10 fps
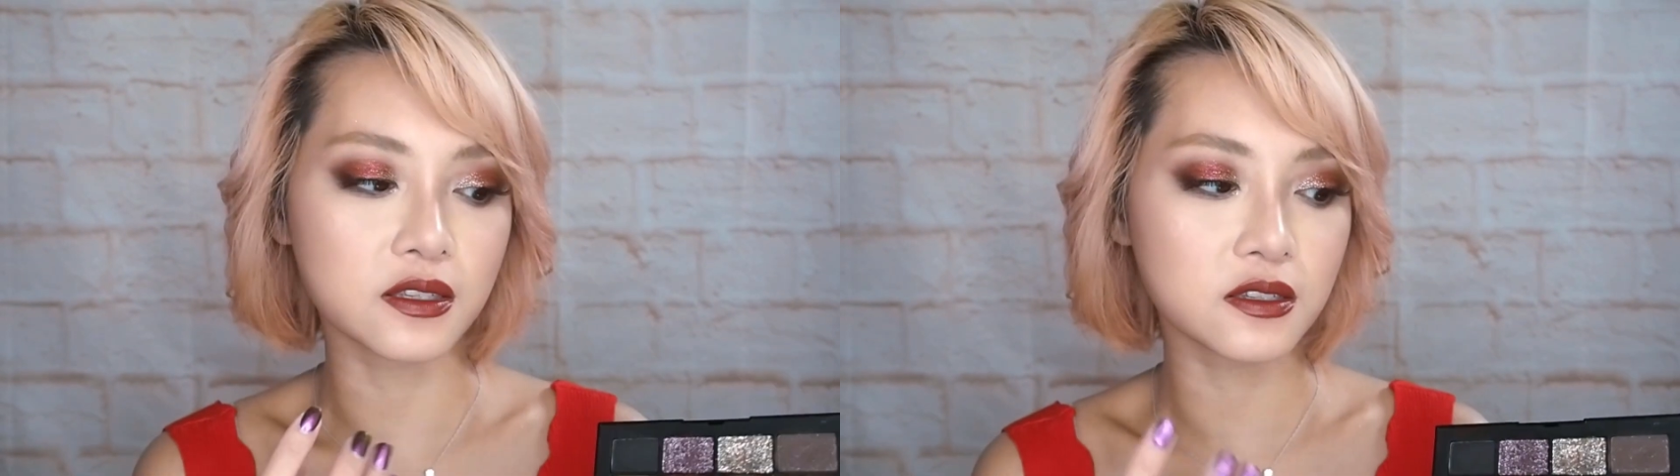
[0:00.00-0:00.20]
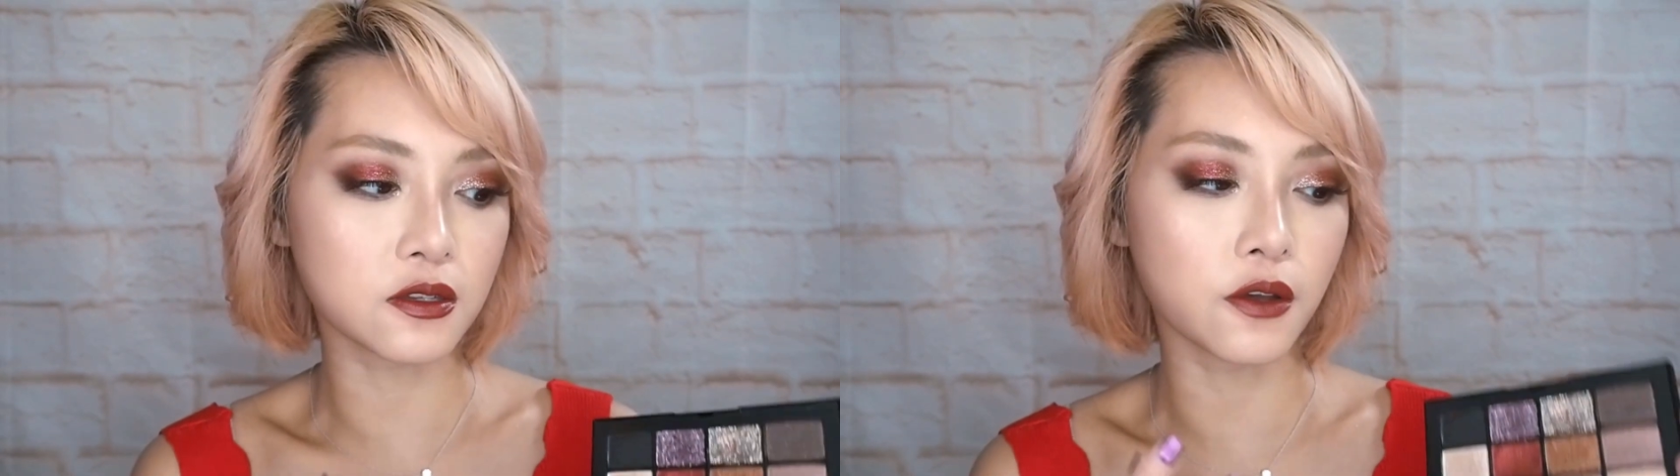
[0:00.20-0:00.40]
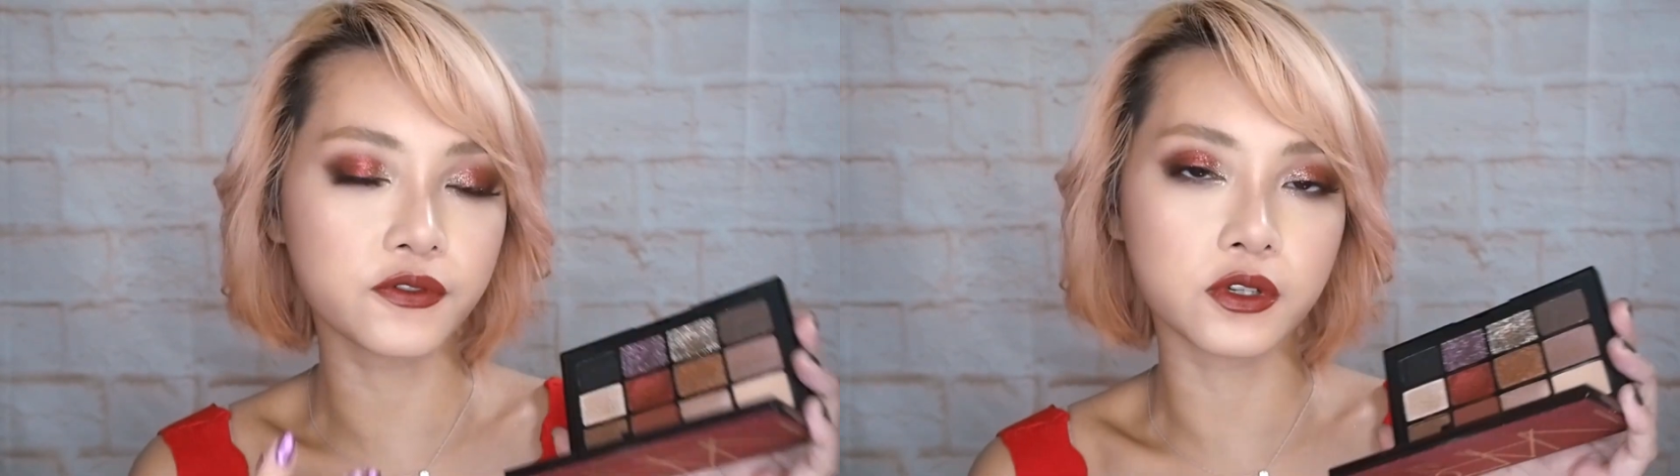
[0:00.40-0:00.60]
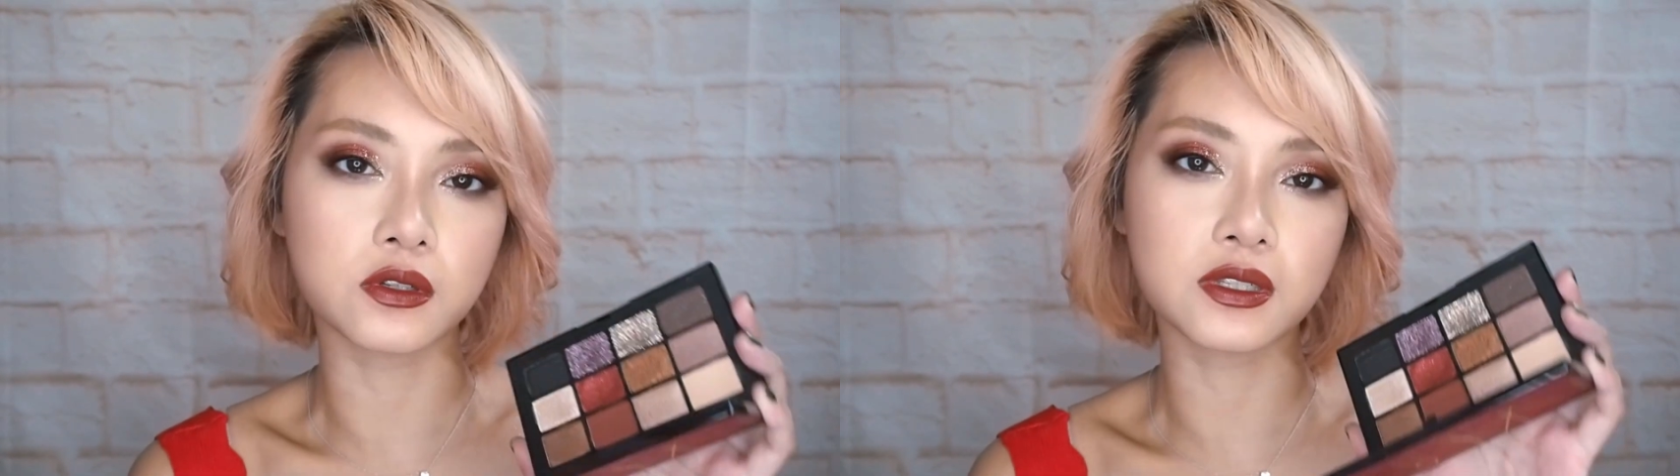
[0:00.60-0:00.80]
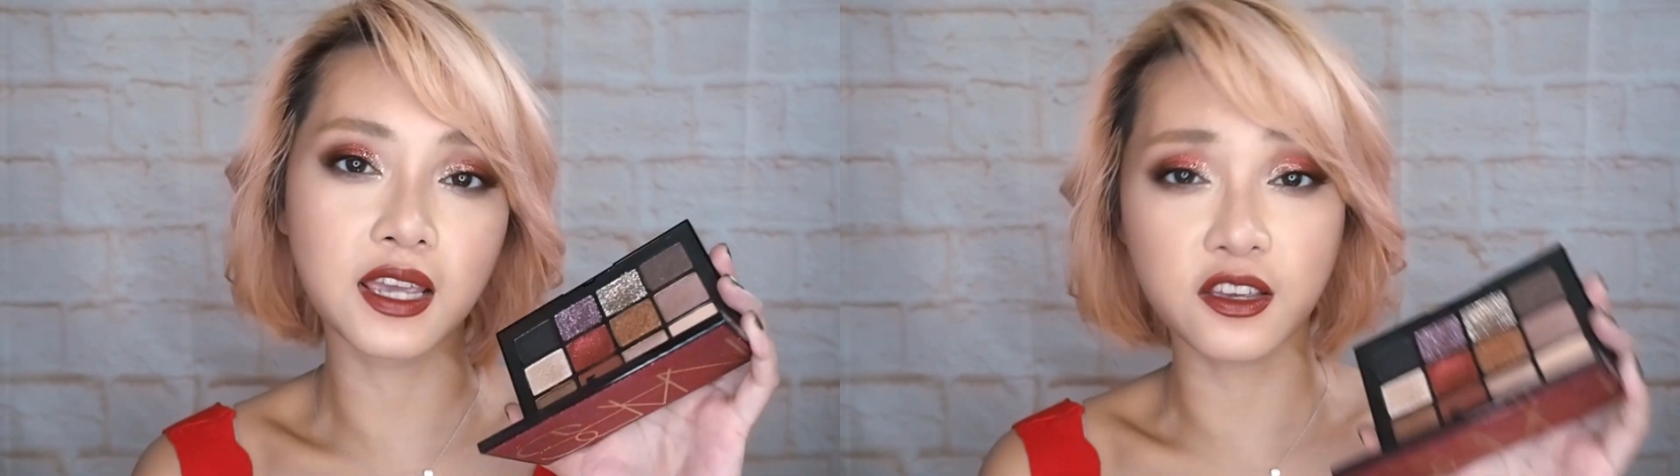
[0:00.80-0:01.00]
and
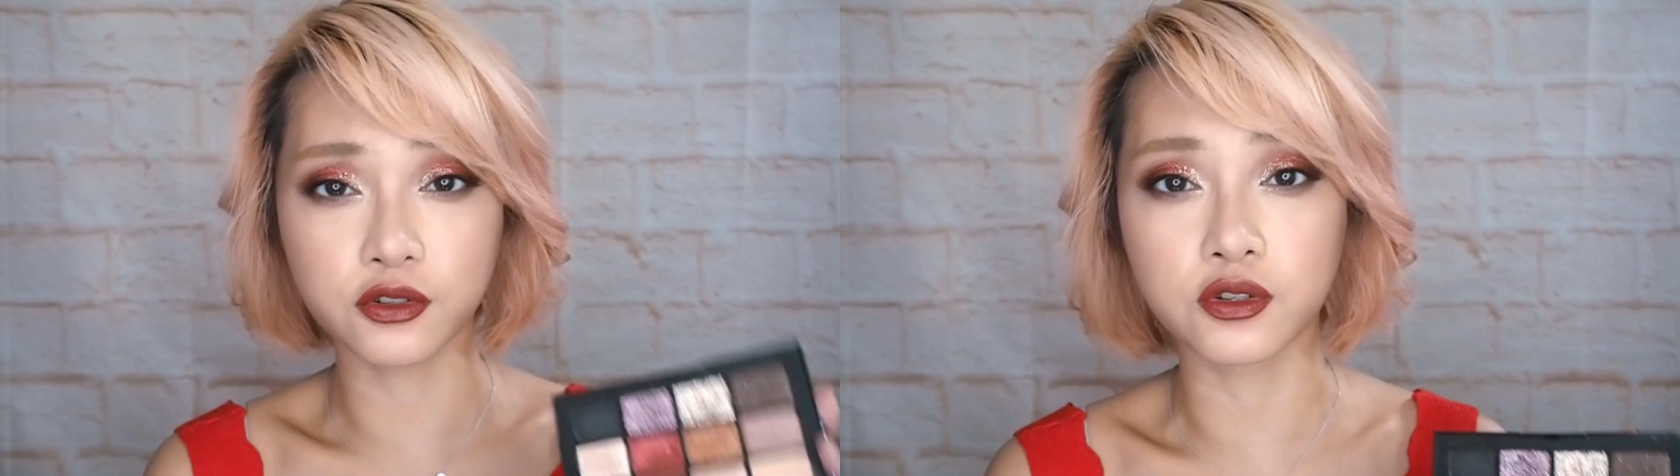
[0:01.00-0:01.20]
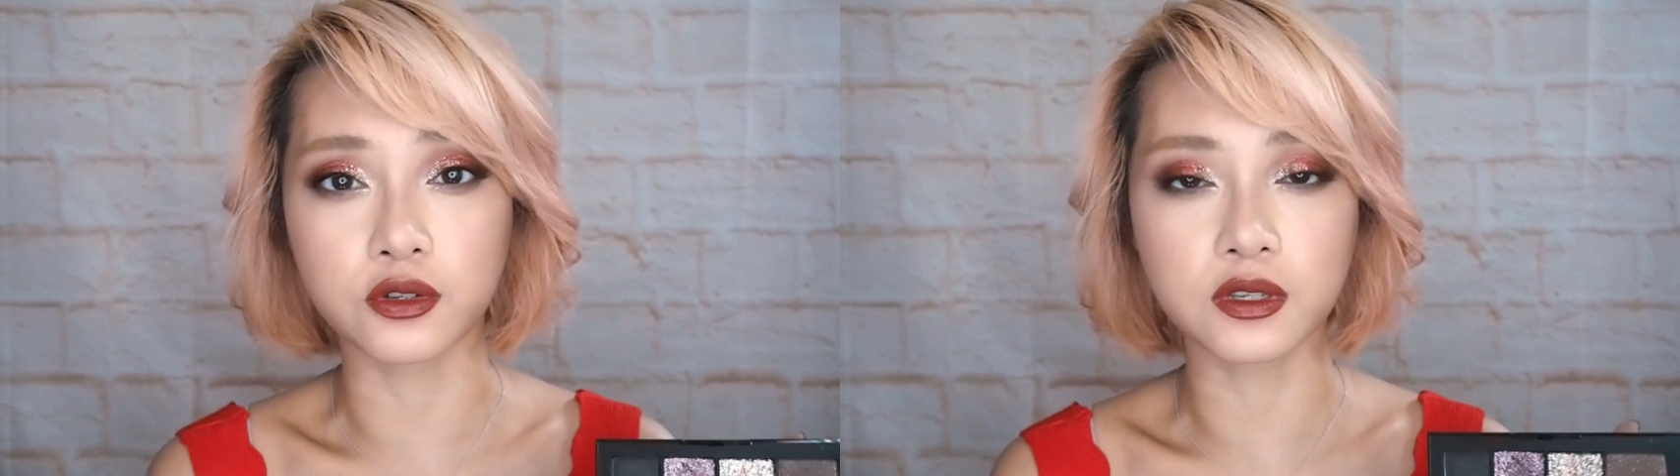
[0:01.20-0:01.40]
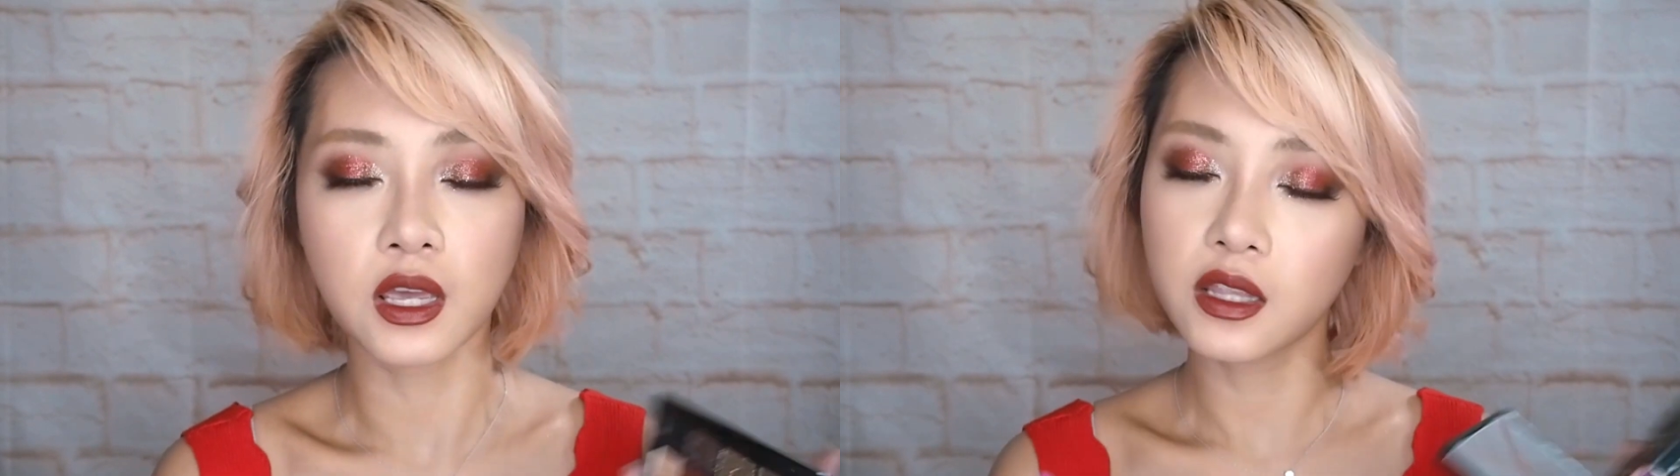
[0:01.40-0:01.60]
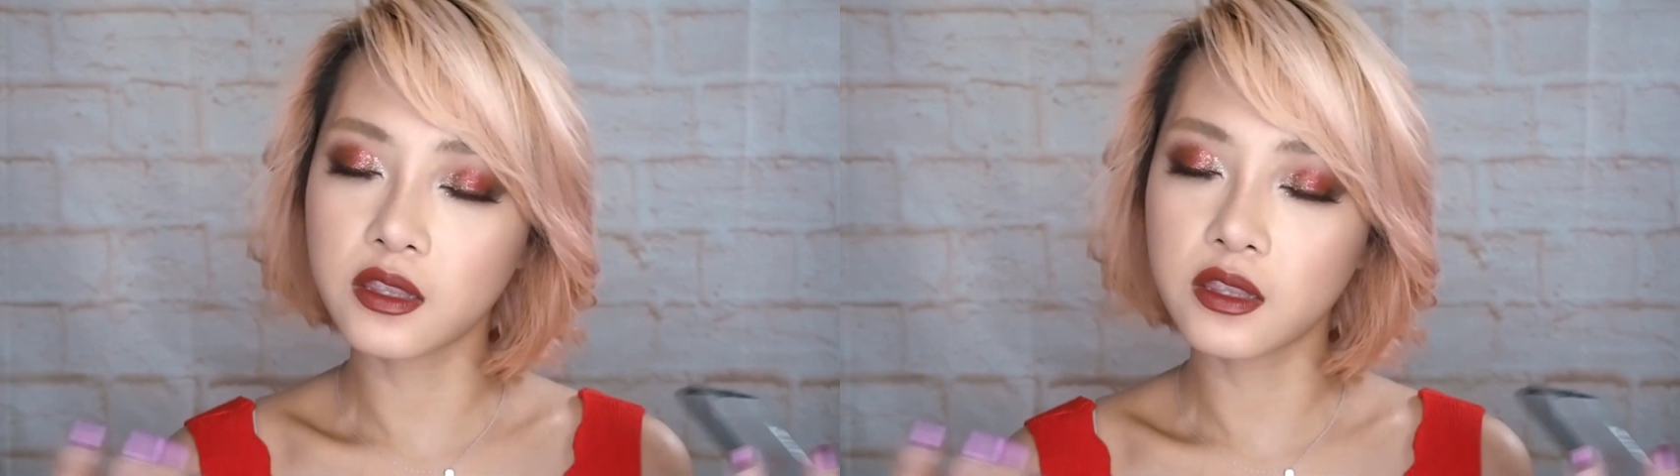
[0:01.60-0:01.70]
softer textures